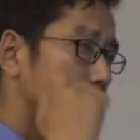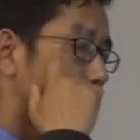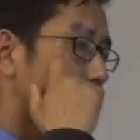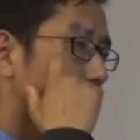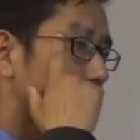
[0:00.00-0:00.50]

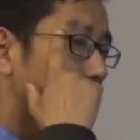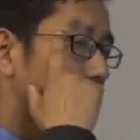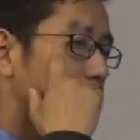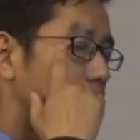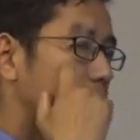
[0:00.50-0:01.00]

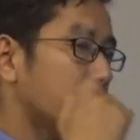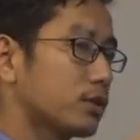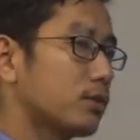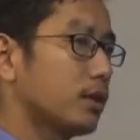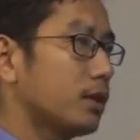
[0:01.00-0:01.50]
it
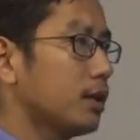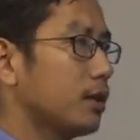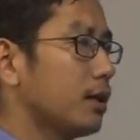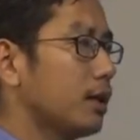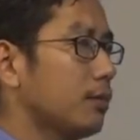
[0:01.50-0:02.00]
was,
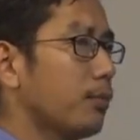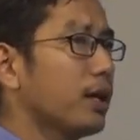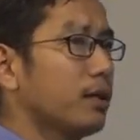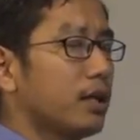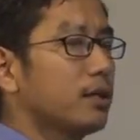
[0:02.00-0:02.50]
I think,
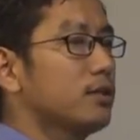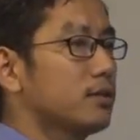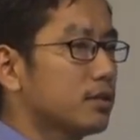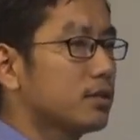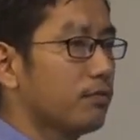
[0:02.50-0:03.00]
back in
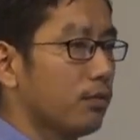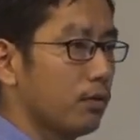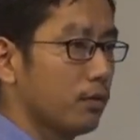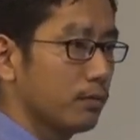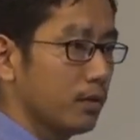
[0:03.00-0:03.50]

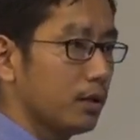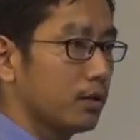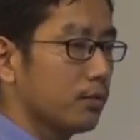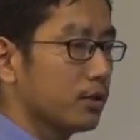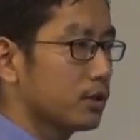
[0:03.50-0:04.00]
1964.
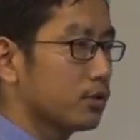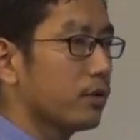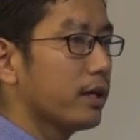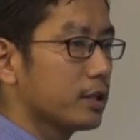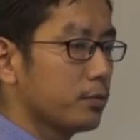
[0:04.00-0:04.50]
There was a
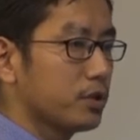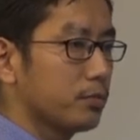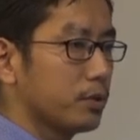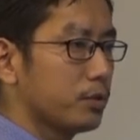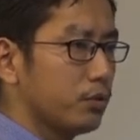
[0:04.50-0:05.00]
joint expedition
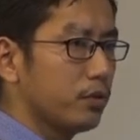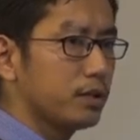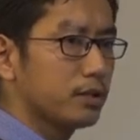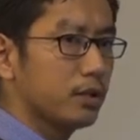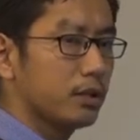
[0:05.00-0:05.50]
between
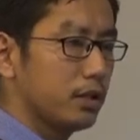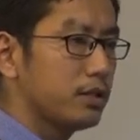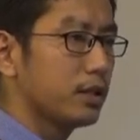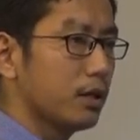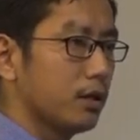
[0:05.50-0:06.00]
USA and
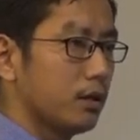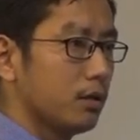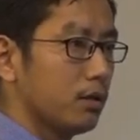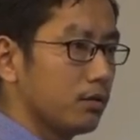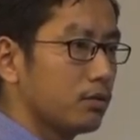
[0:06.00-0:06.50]
India
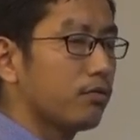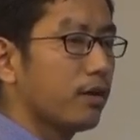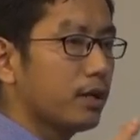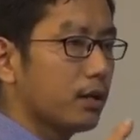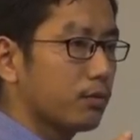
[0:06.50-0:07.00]
to
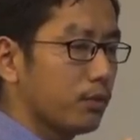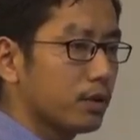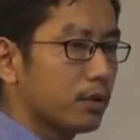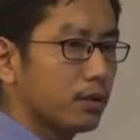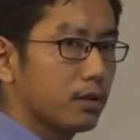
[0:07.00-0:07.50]
find out
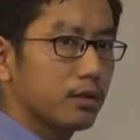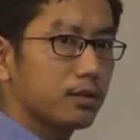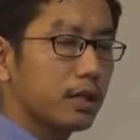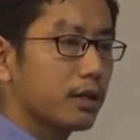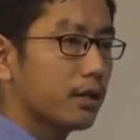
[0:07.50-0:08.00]
whether
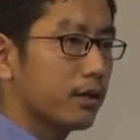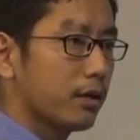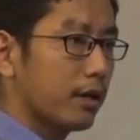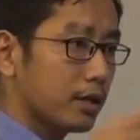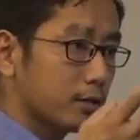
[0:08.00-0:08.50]
China
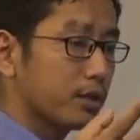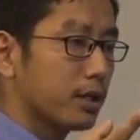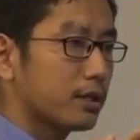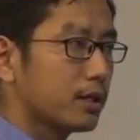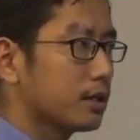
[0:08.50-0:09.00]
has been
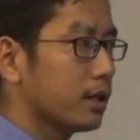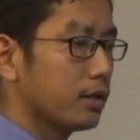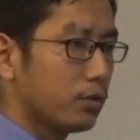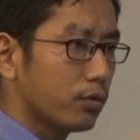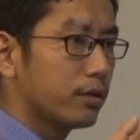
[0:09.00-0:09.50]
conducting
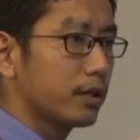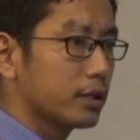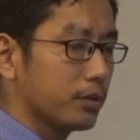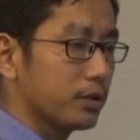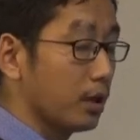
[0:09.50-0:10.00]
any nuclear
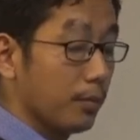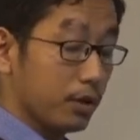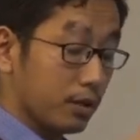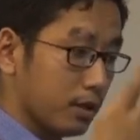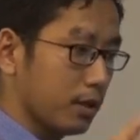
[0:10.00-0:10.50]
expedition, I
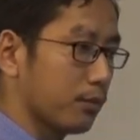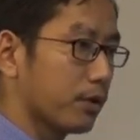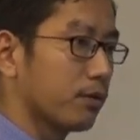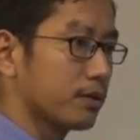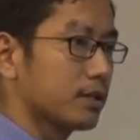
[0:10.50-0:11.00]
mean,
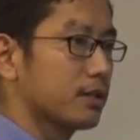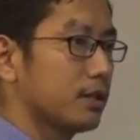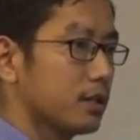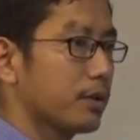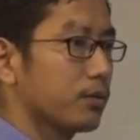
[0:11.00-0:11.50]
testing
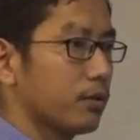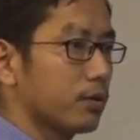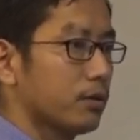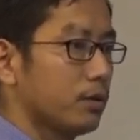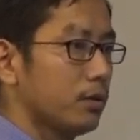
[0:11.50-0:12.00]
in Tibet or
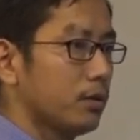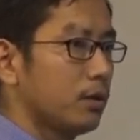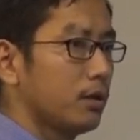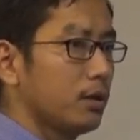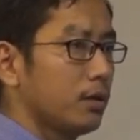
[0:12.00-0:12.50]
not.
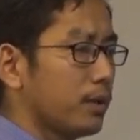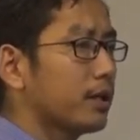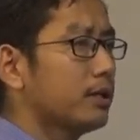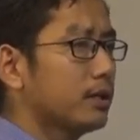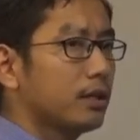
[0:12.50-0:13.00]
I
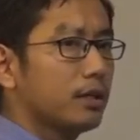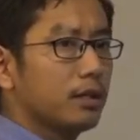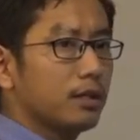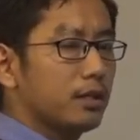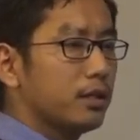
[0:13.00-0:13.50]
heard
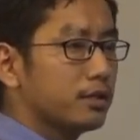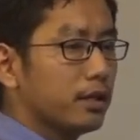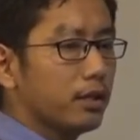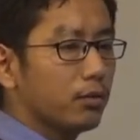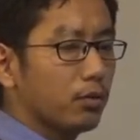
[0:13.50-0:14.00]
there is
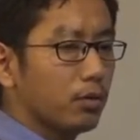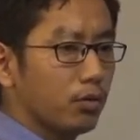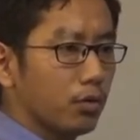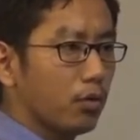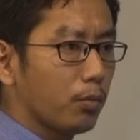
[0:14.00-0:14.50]
an area called
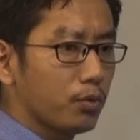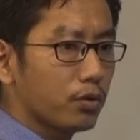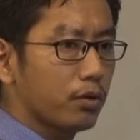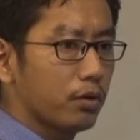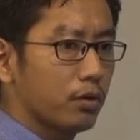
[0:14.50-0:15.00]
Lop
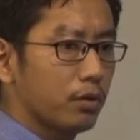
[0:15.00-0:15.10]
Nor,